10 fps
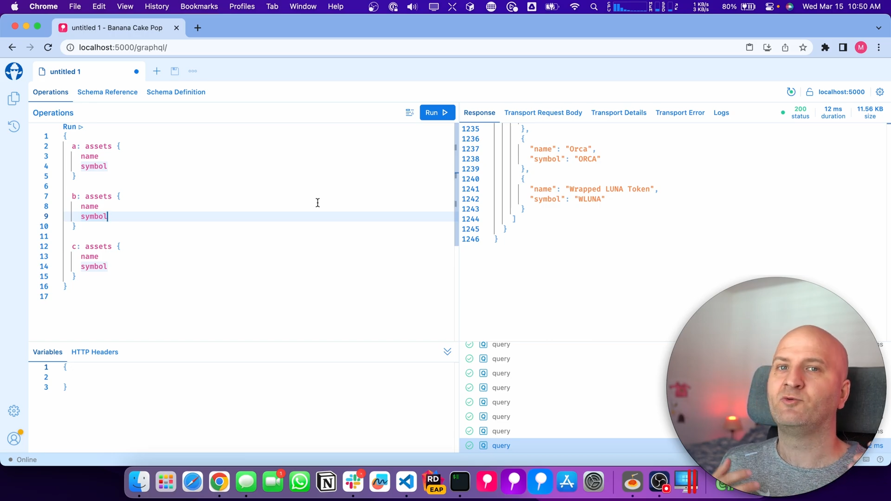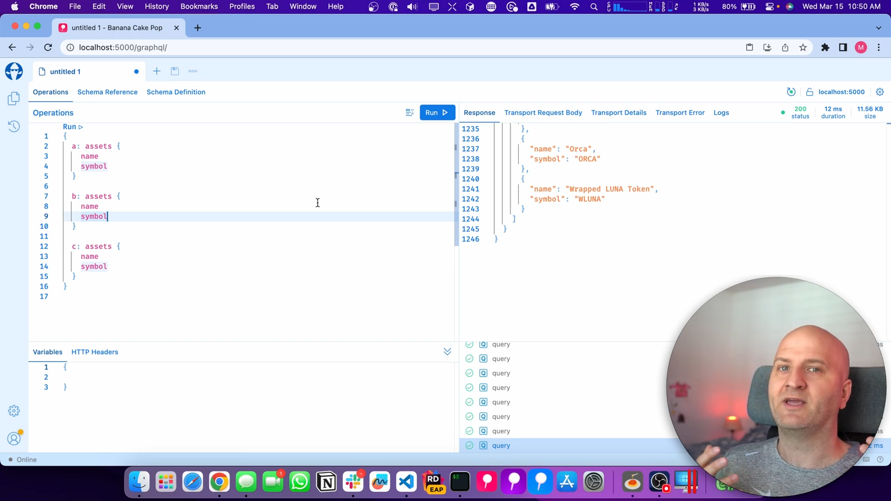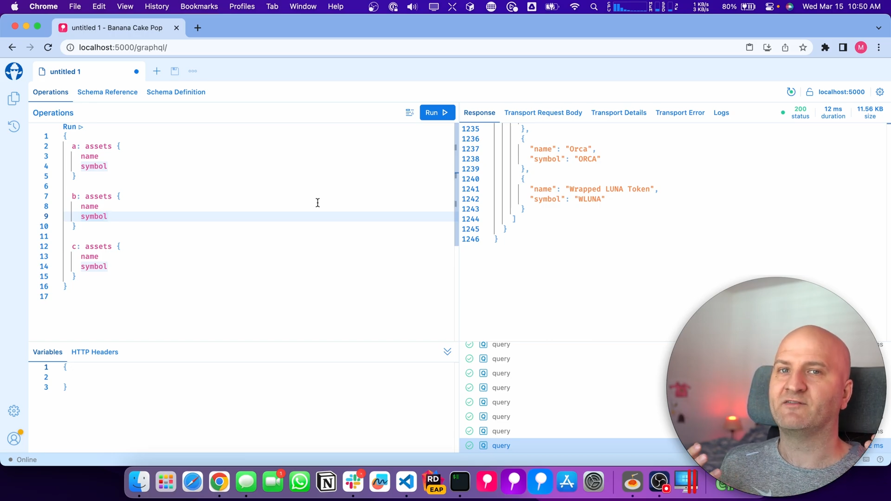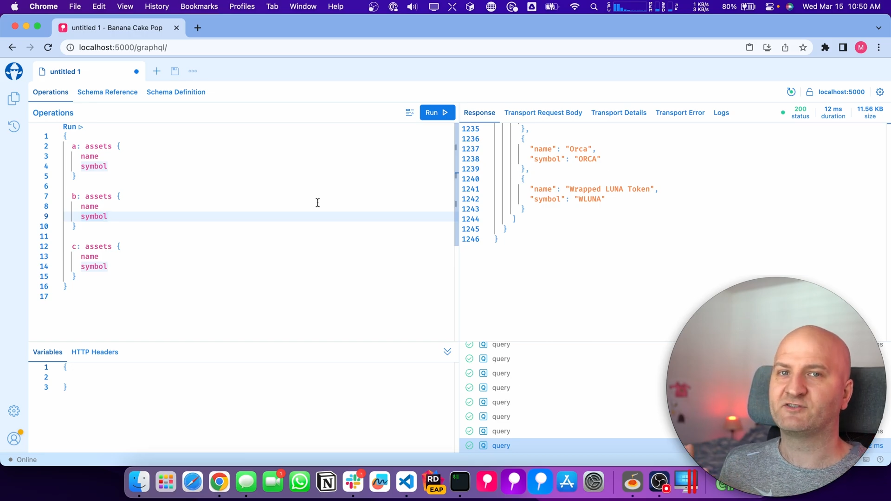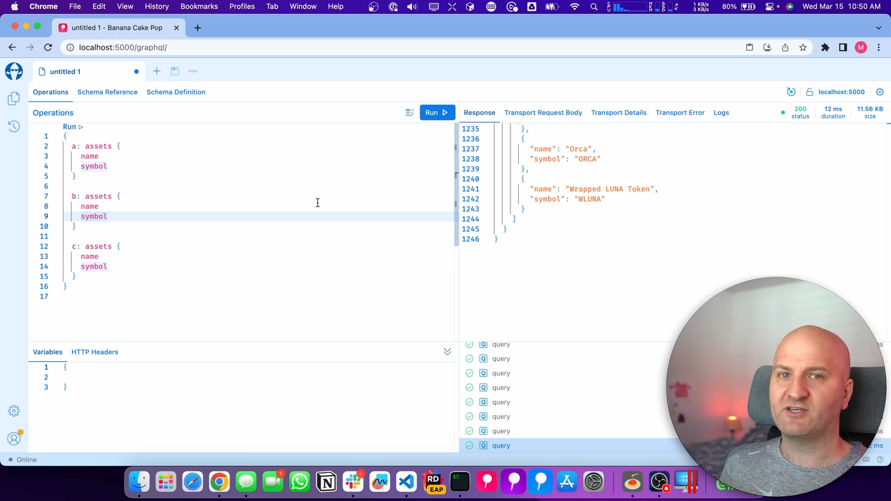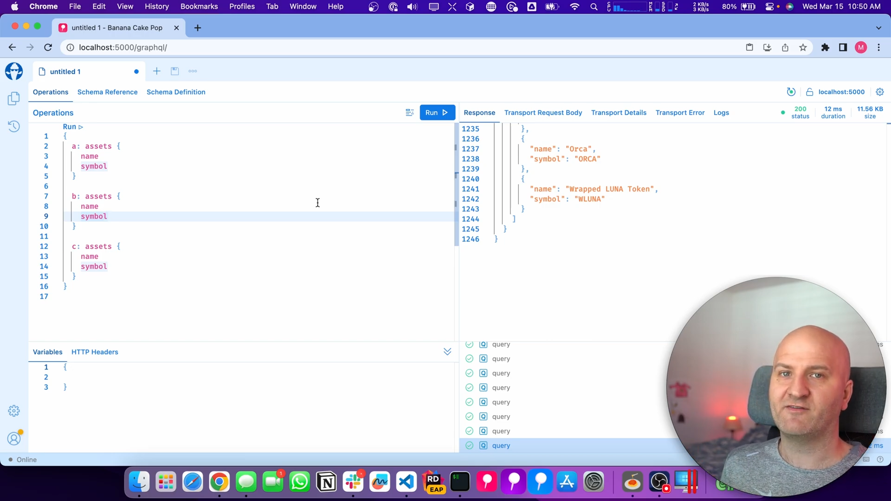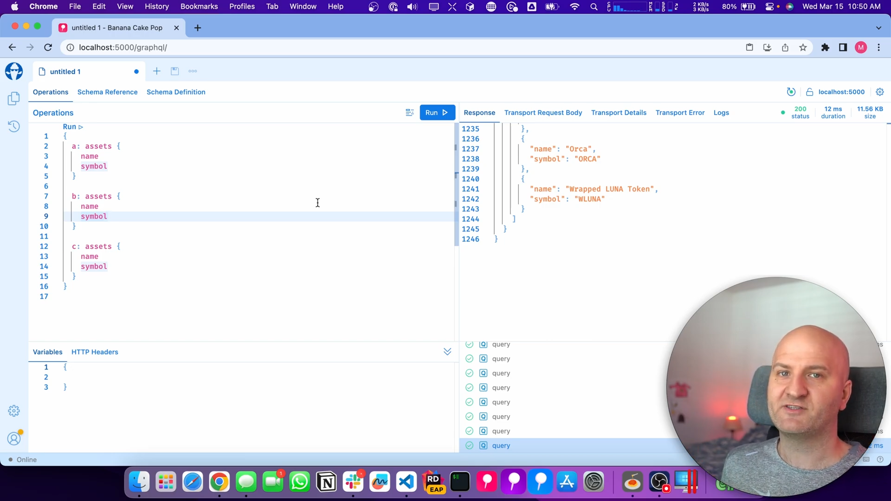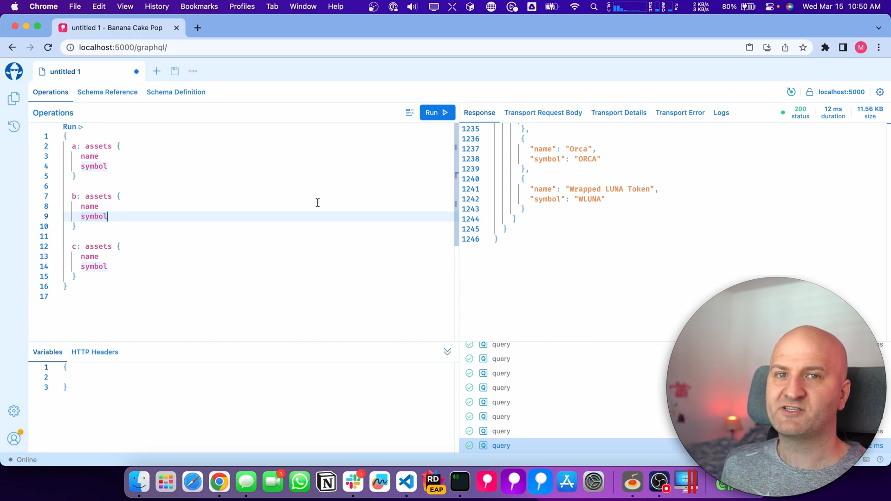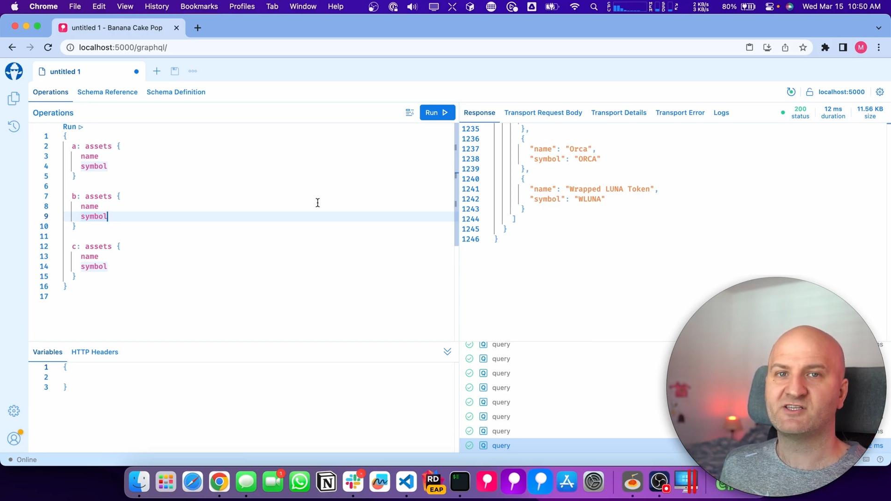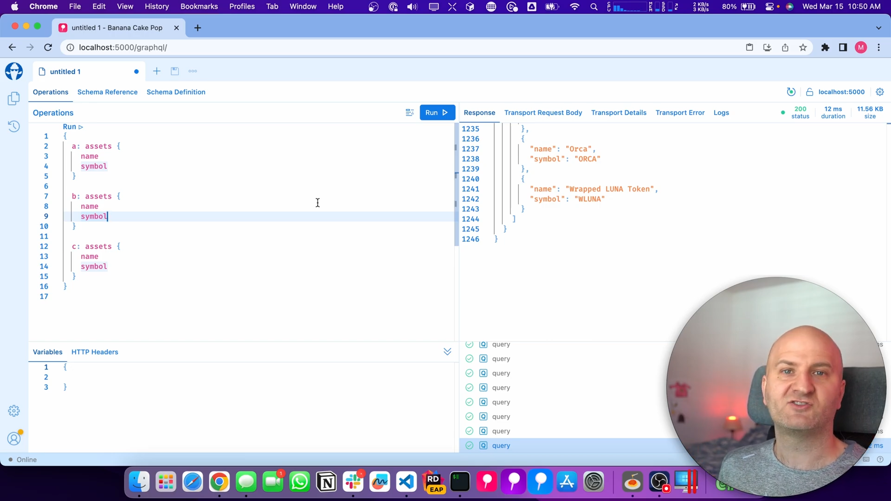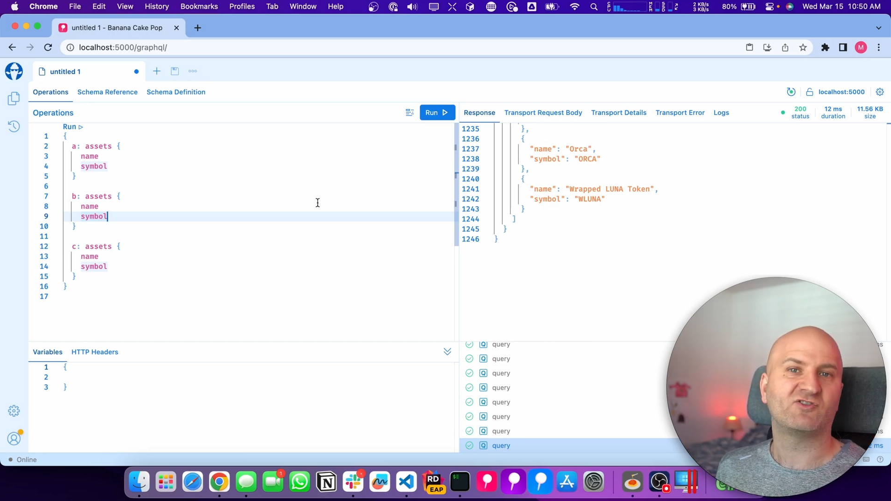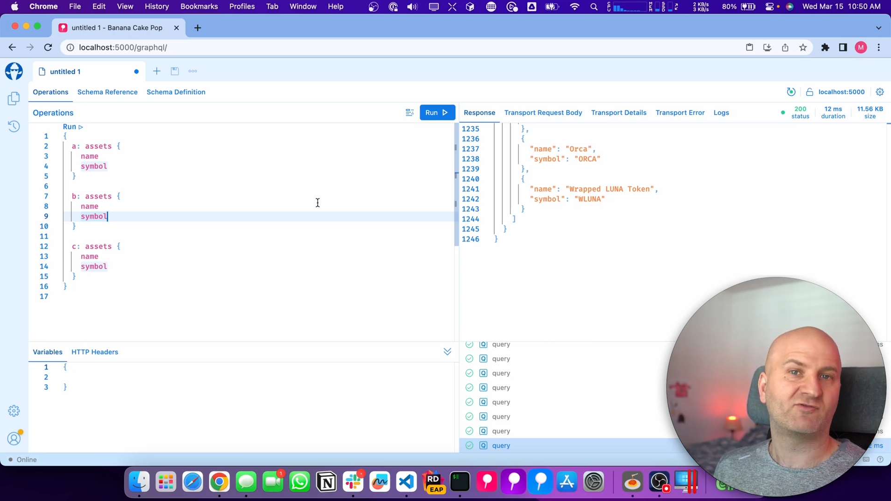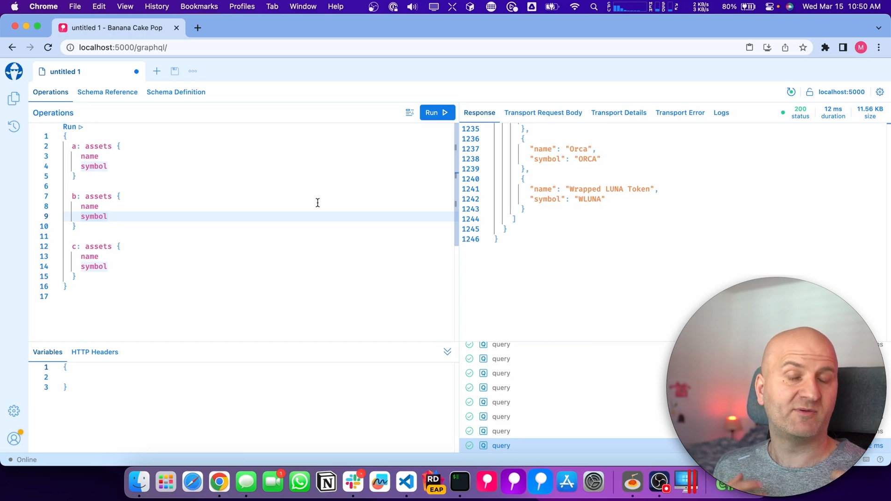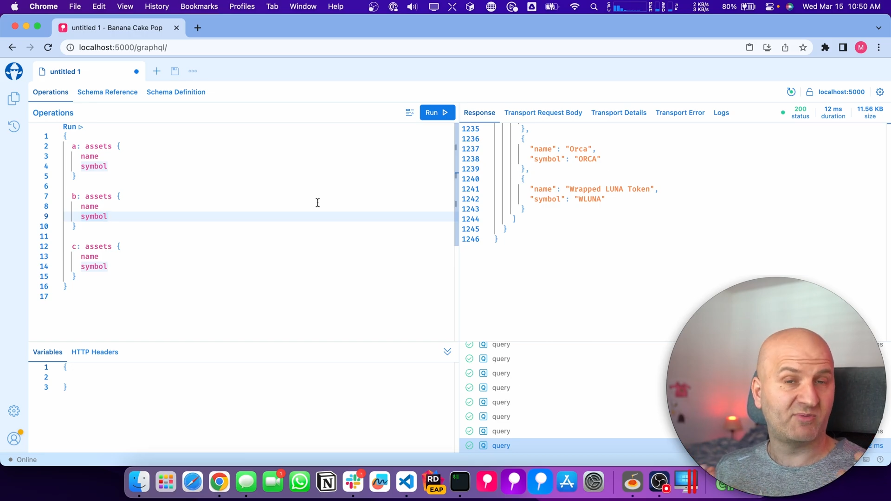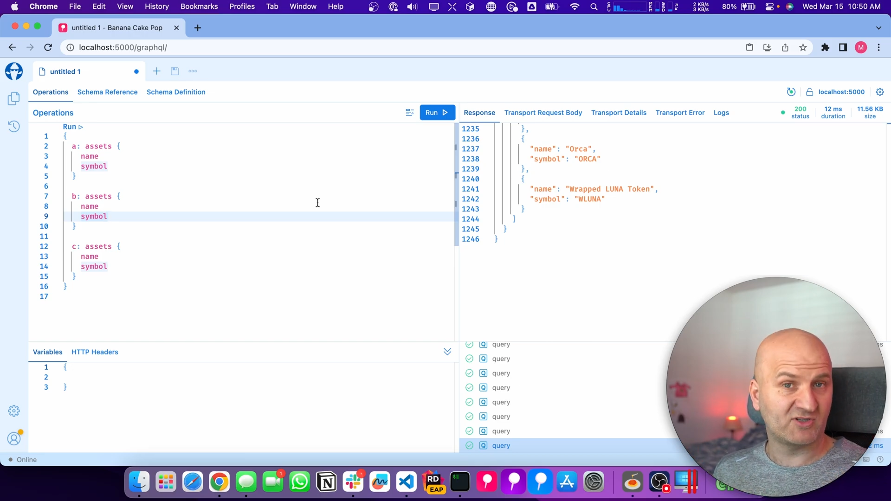we have services or
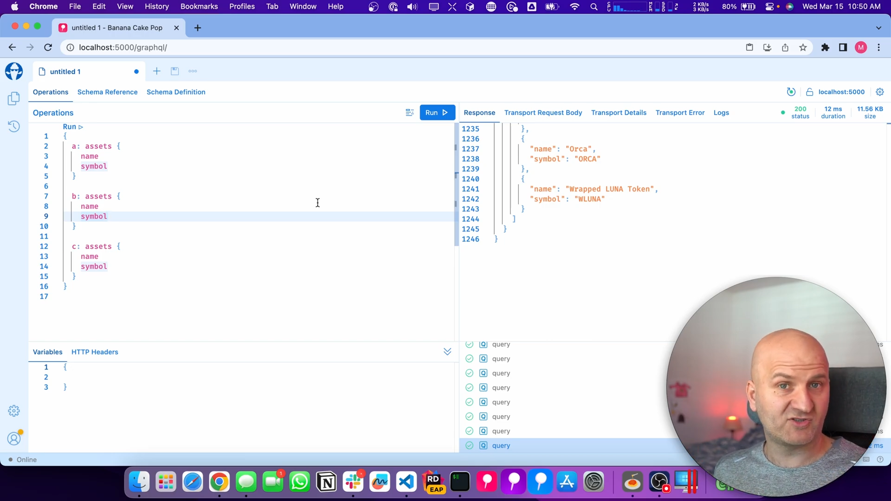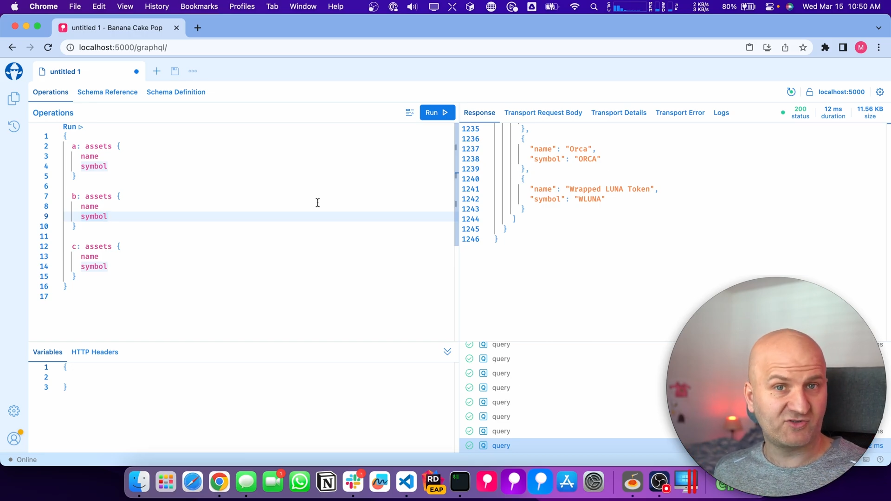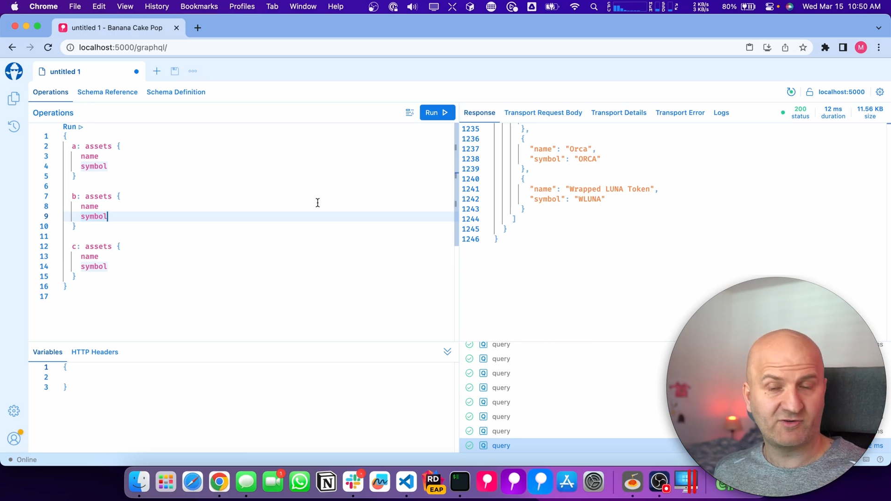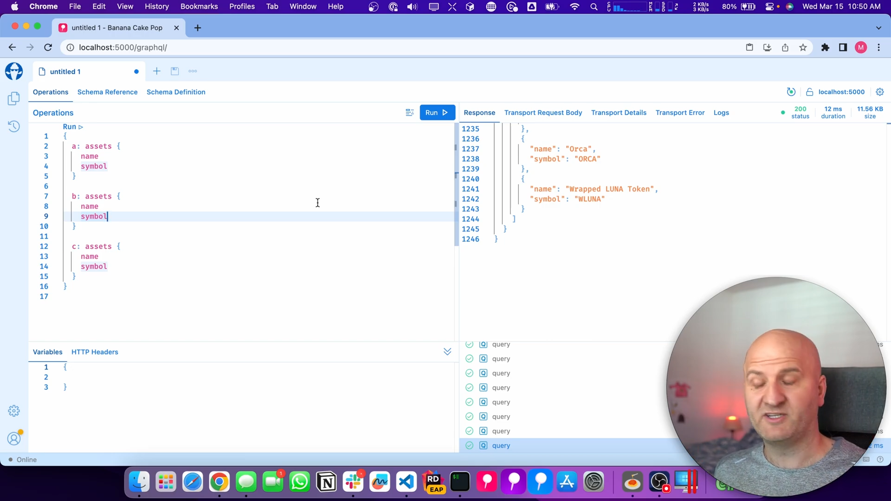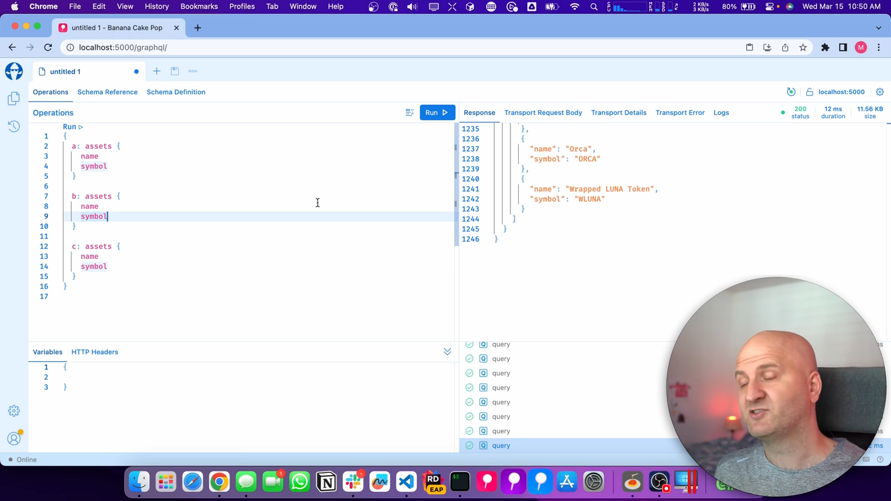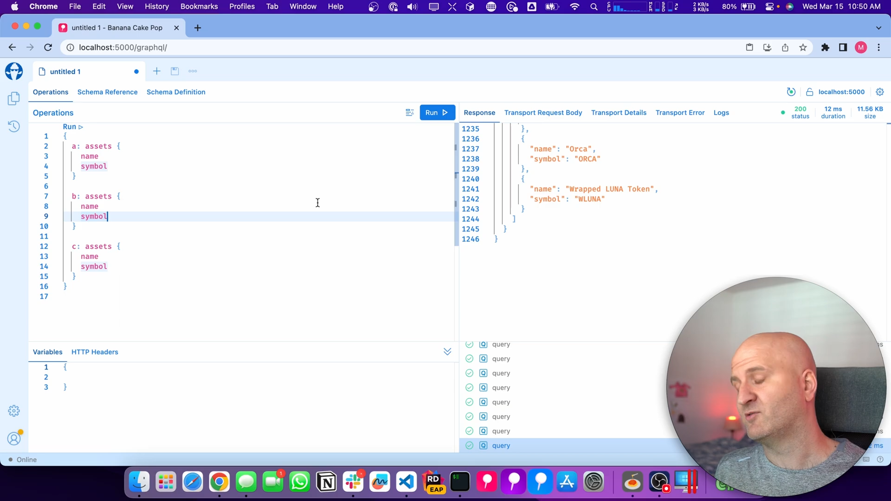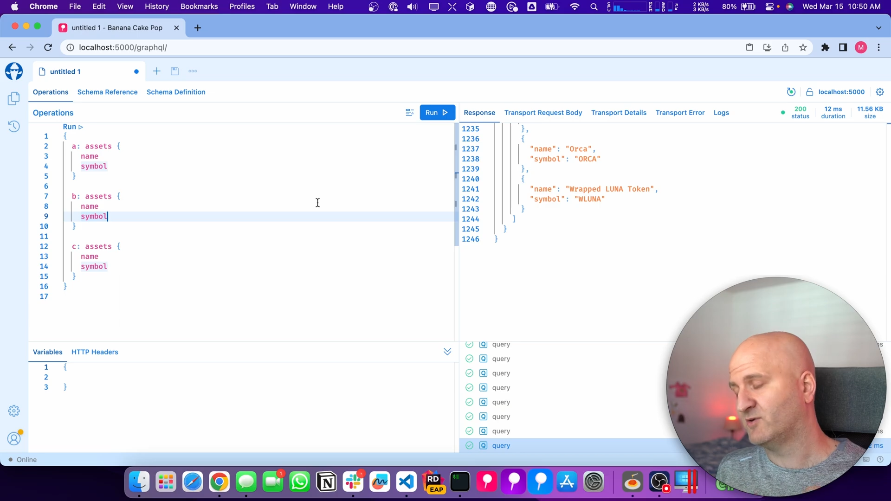repositories or